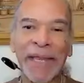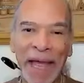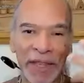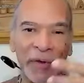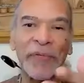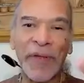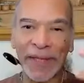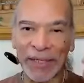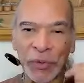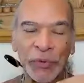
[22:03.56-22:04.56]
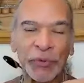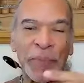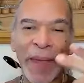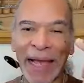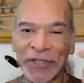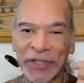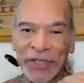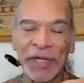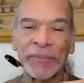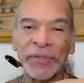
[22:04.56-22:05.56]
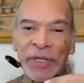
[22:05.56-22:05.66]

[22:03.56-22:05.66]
now that we've had like two or three passes, it comes.